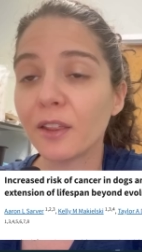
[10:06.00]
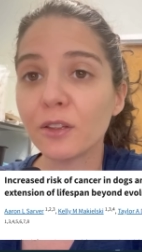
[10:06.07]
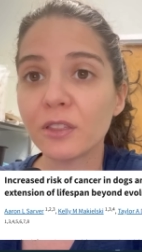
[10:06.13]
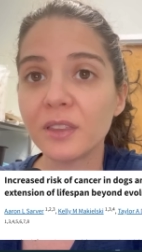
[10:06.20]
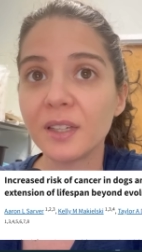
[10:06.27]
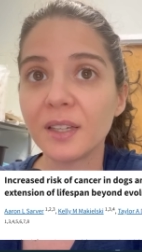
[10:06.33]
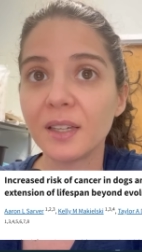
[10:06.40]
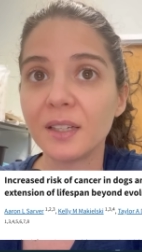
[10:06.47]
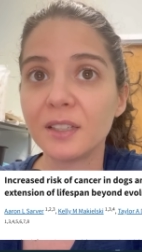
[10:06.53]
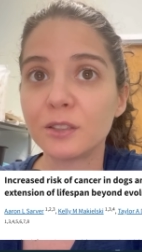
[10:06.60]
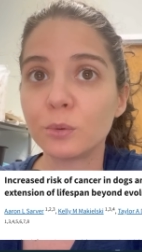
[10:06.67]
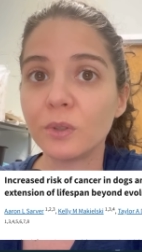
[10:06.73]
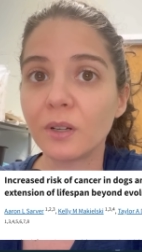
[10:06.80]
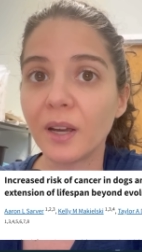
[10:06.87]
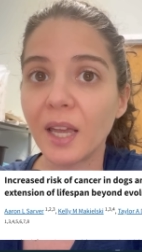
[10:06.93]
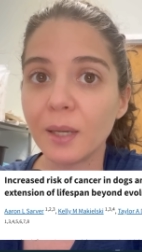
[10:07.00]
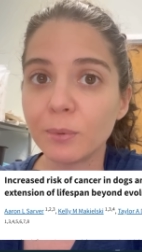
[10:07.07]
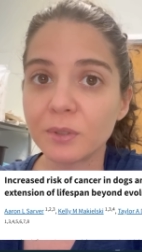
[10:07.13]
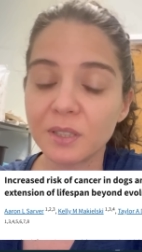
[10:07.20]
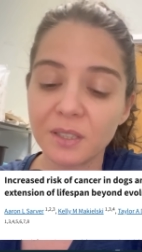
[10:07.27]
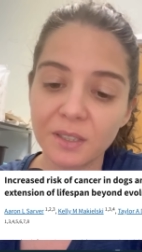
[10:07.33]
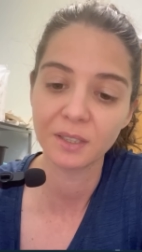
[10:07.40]
The other thing is we are
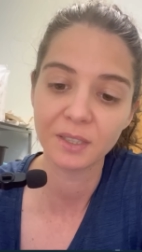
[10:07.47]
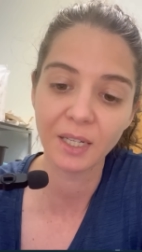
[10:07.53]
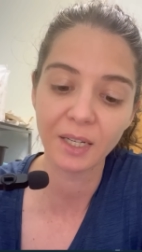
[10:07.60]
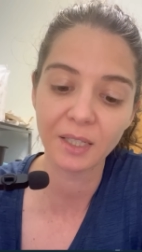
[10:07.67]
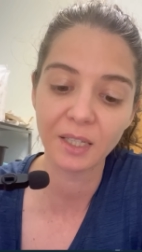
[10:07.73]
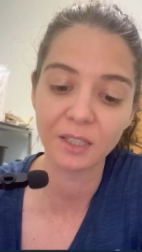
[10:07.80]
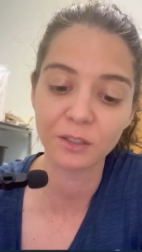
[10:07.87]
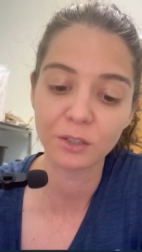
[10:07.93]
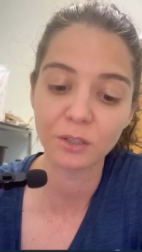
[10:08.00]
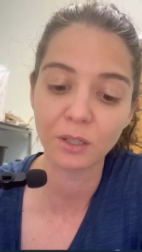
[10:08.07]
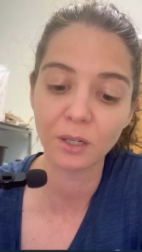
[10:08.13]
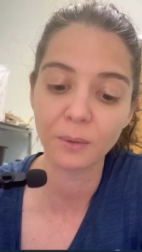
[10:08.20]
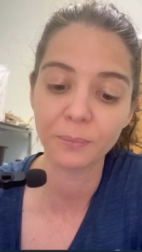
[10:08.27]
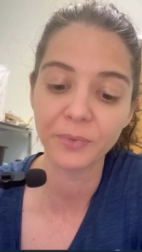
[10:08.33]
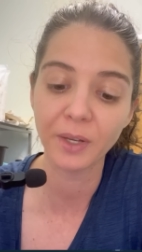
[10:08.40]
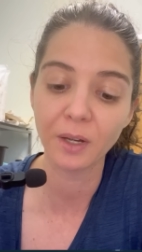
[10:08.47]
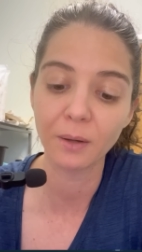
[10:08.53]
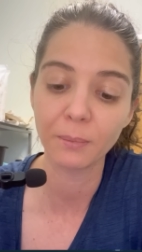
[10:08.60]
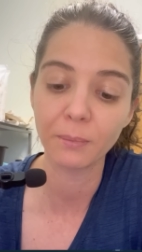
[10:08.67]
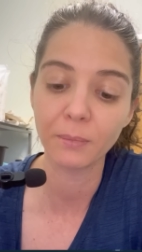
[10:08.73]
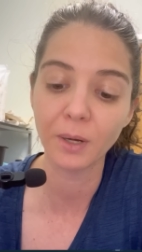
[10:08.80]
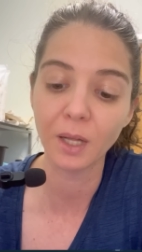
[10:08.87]
able to detect cancer
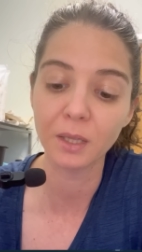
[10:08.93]
um,